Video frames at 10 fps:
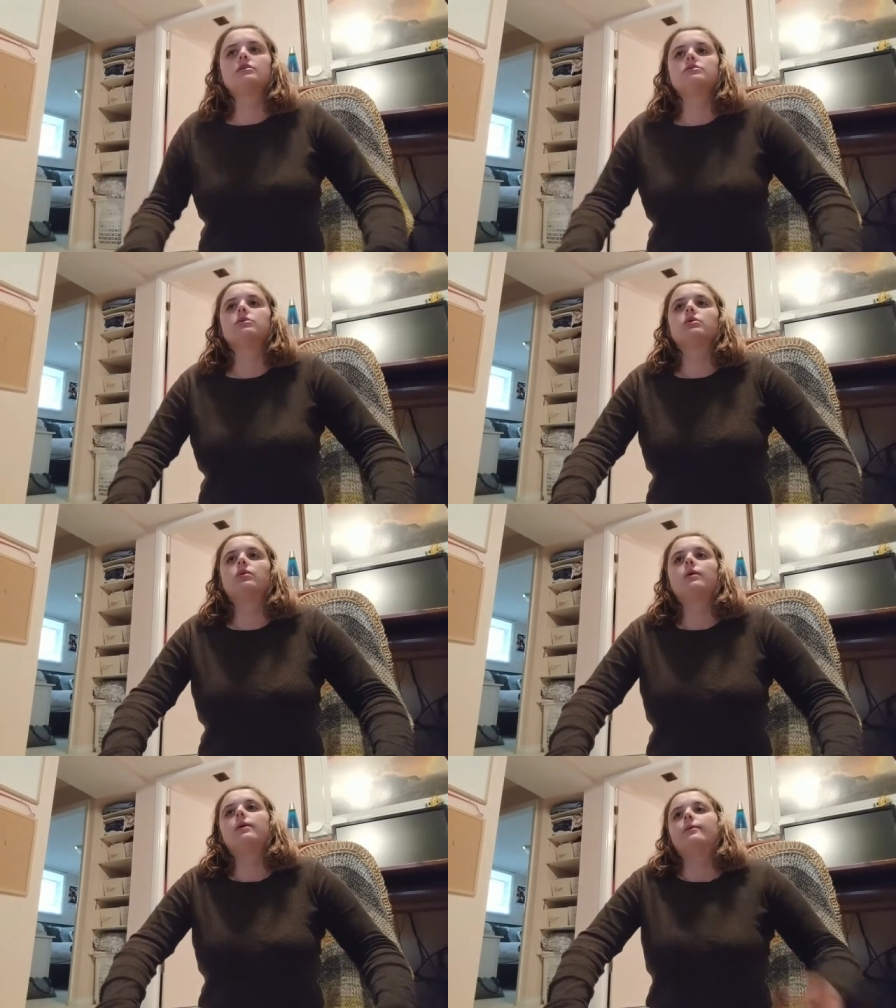
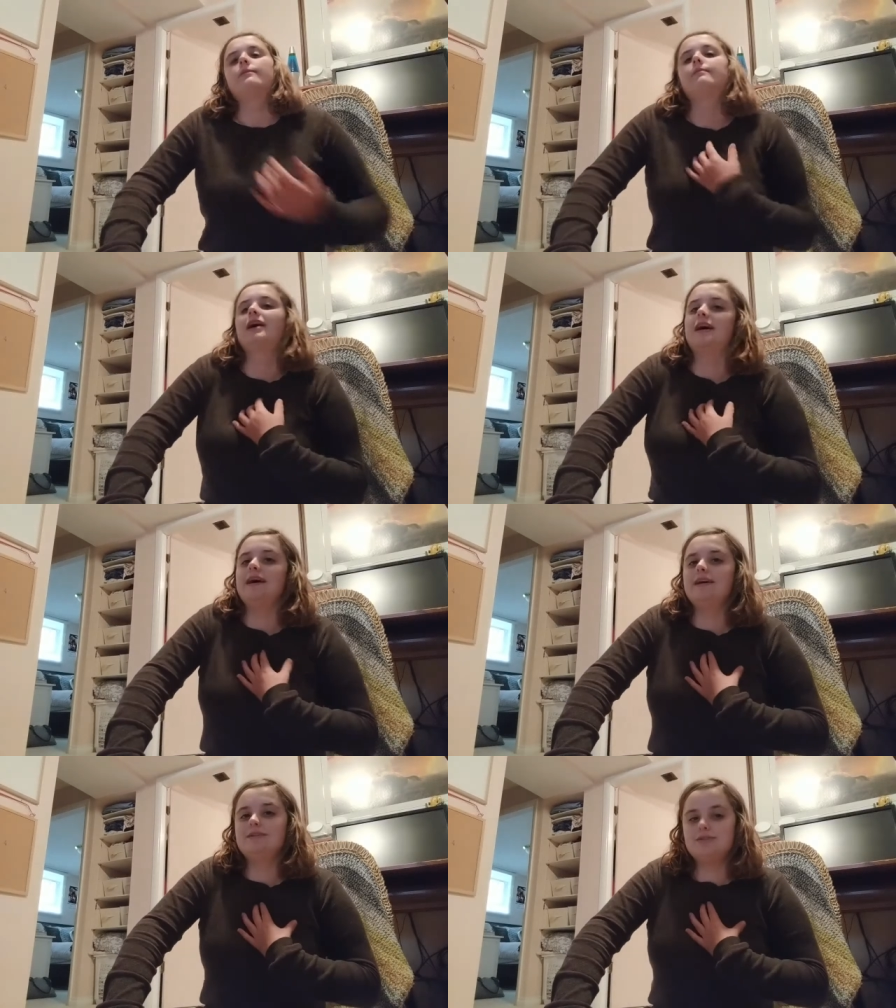So
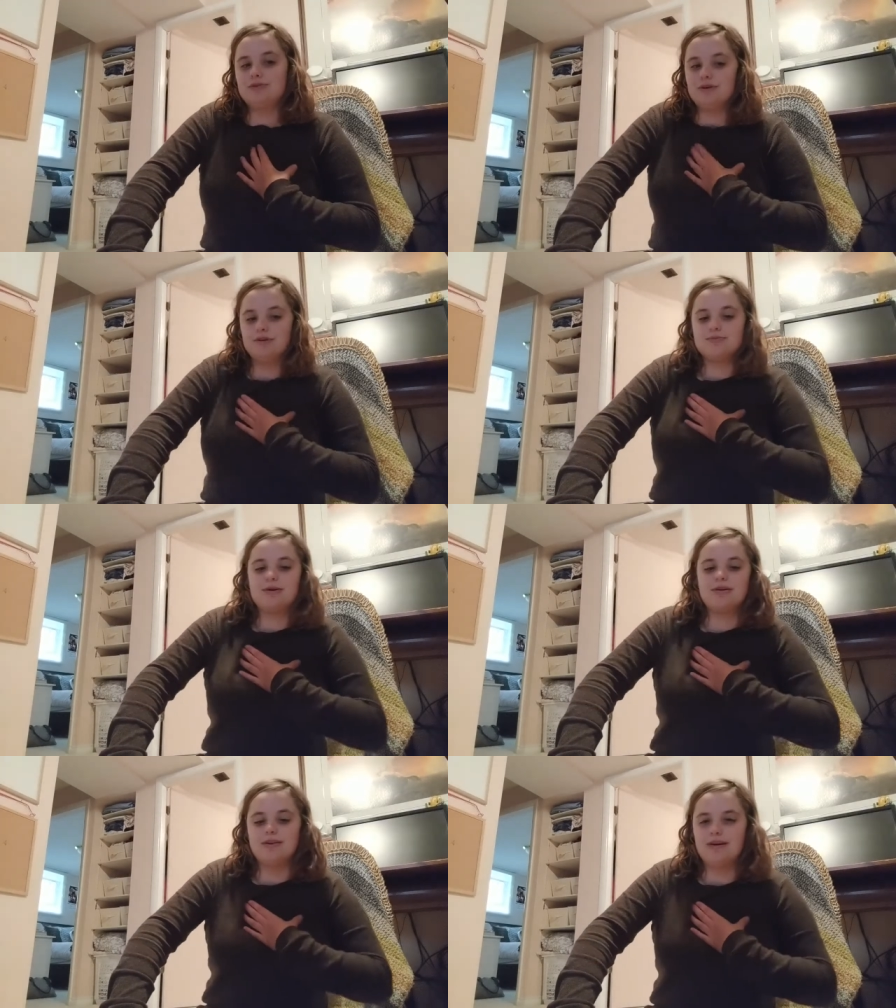my tutorial is
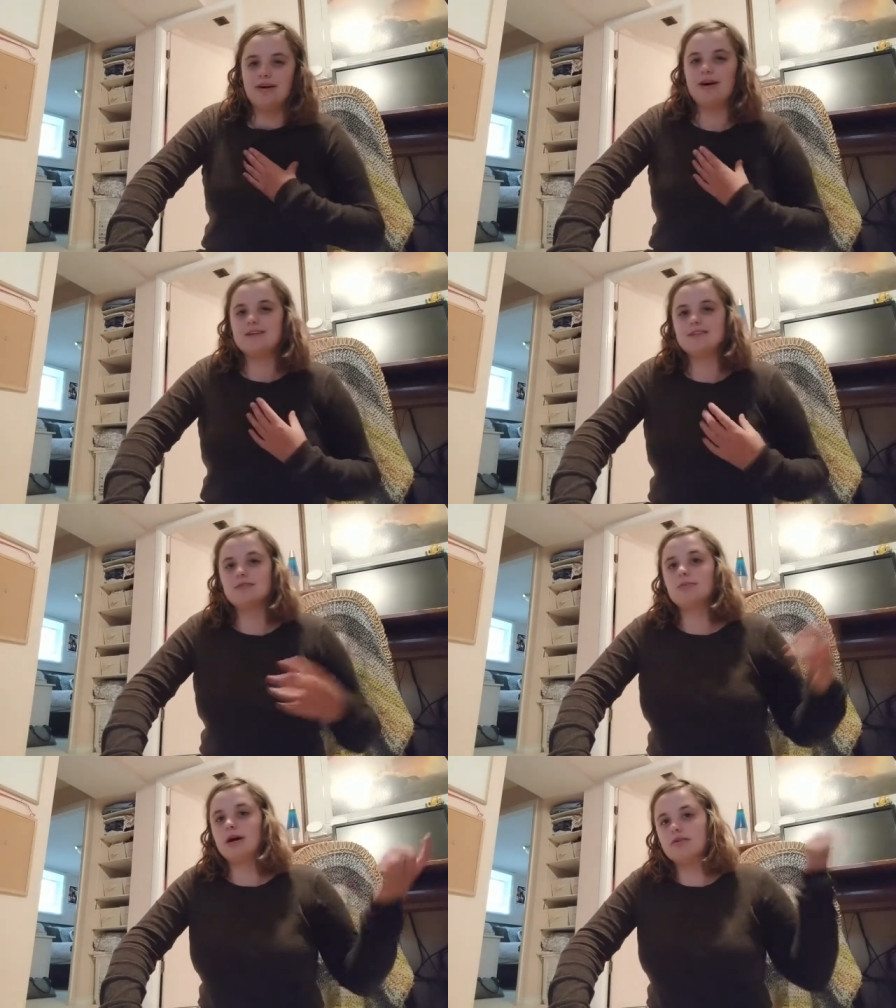probably not
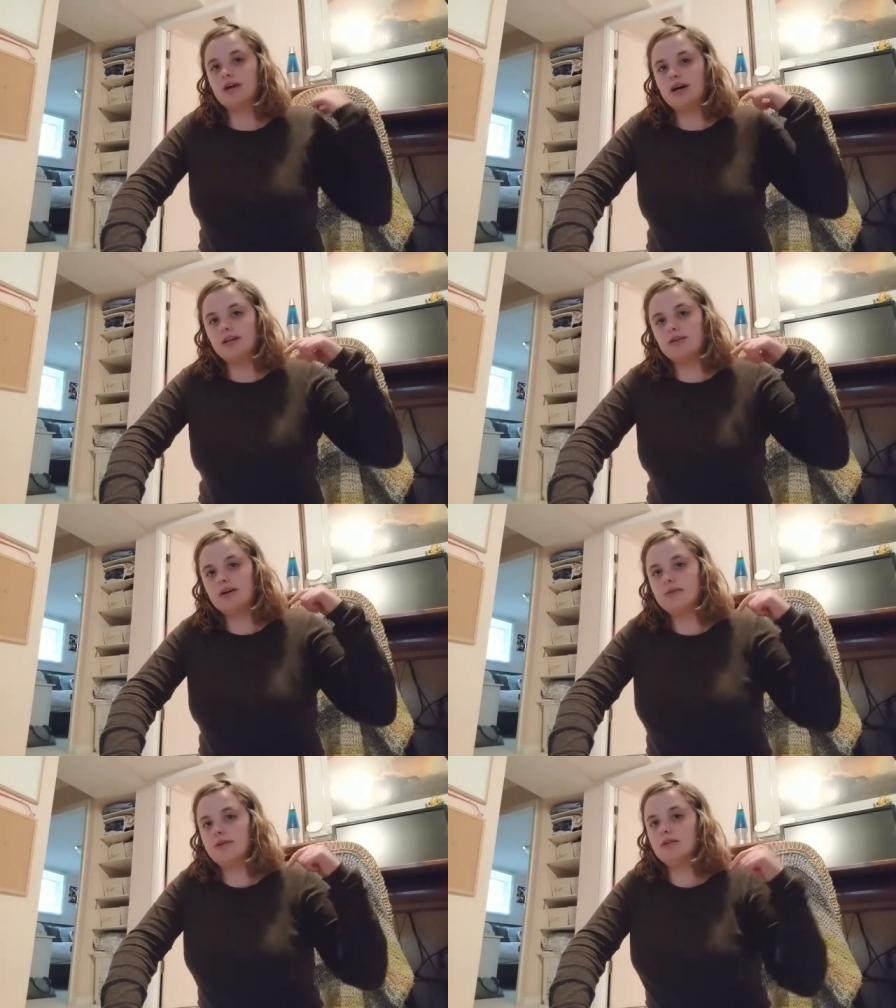awesome. I would highly
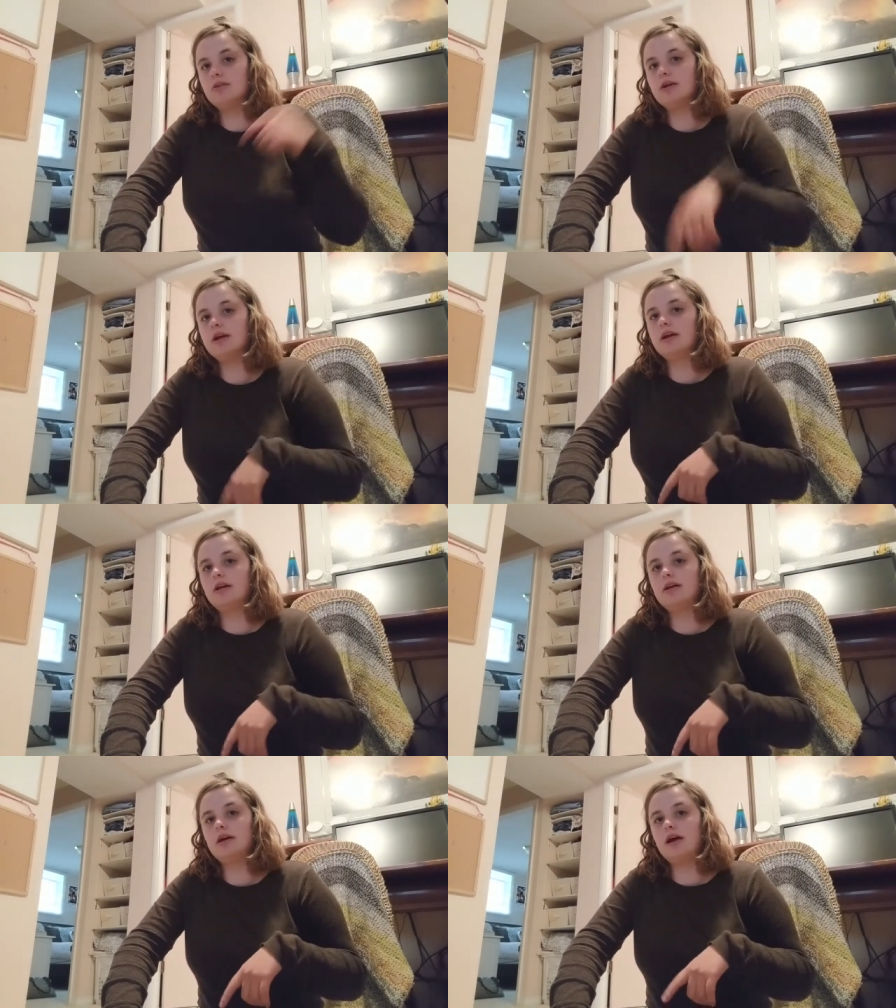recommend
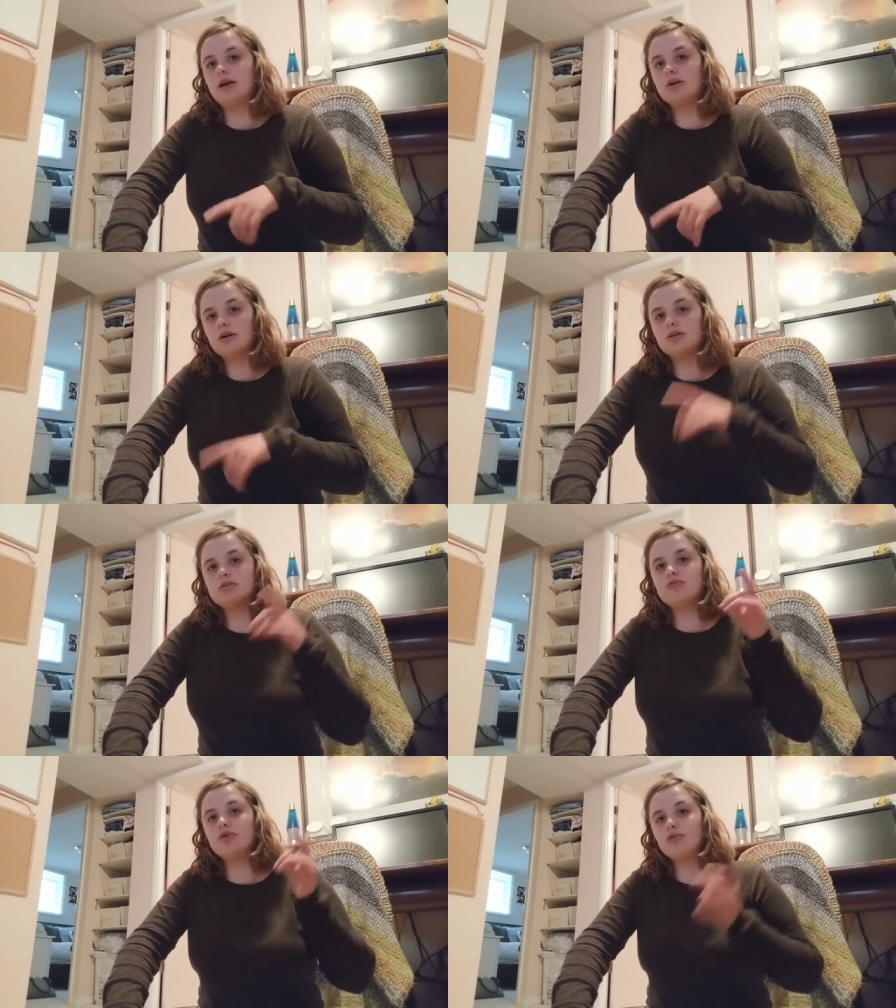looking at
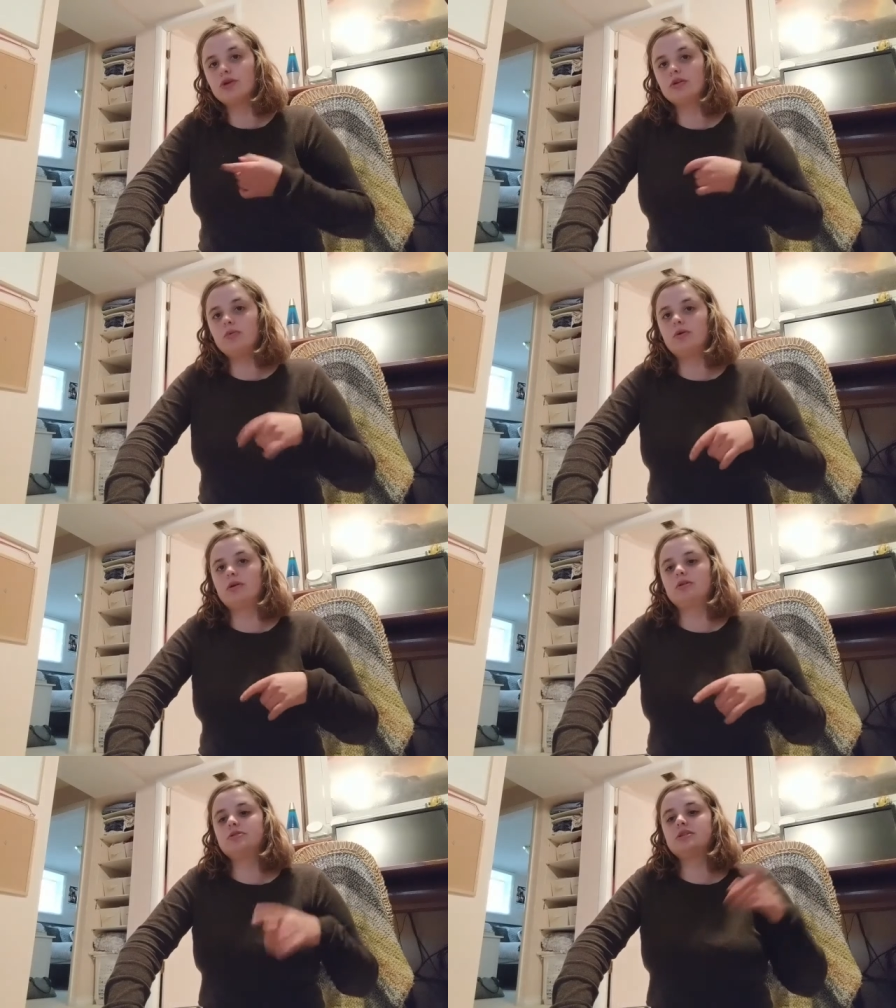hers if you really
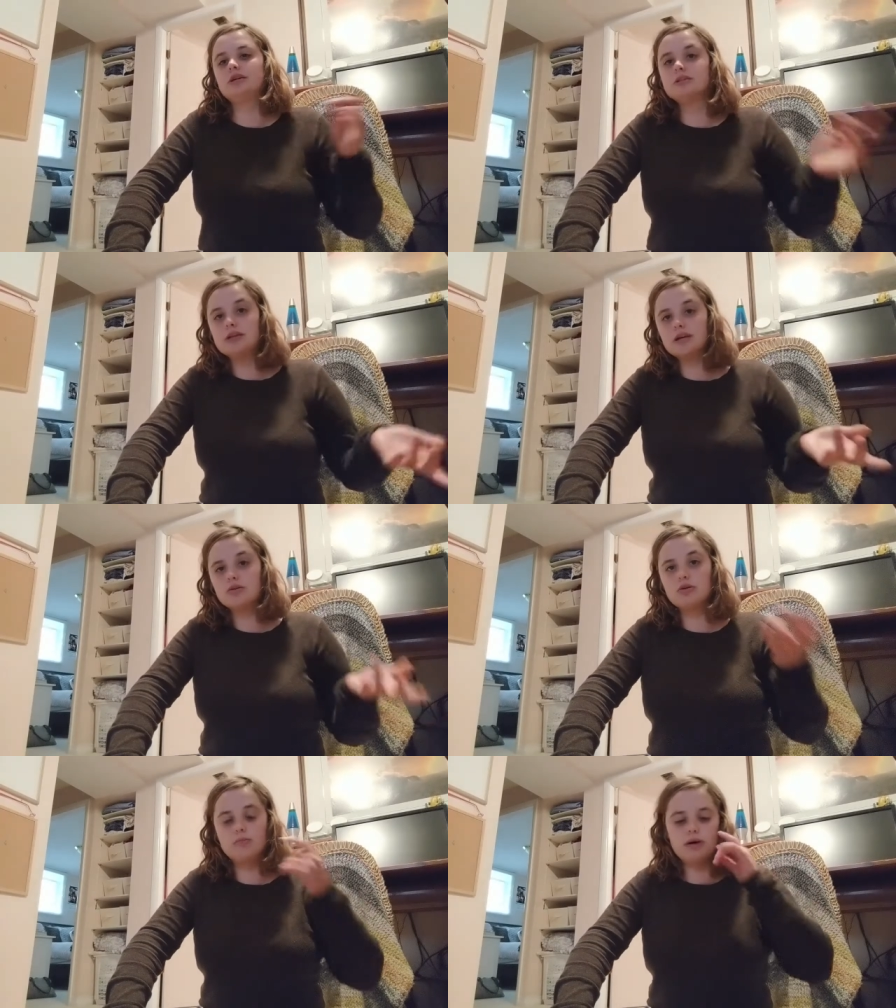want to understand the
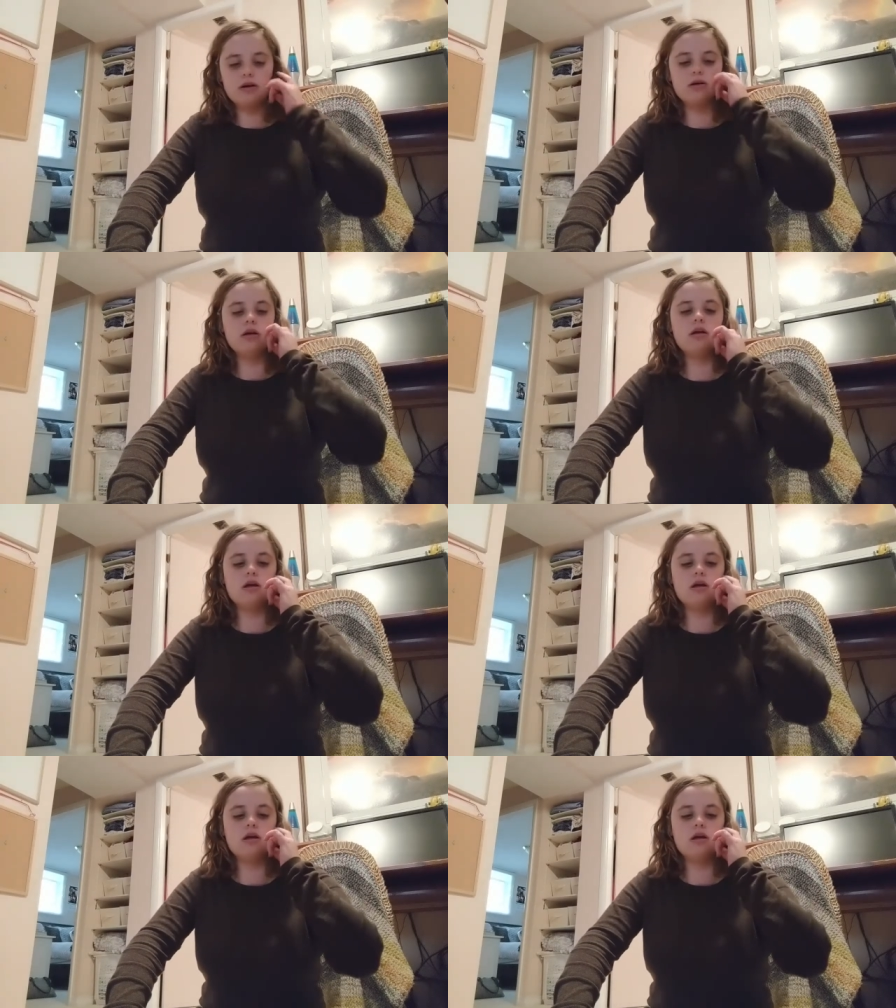technical part.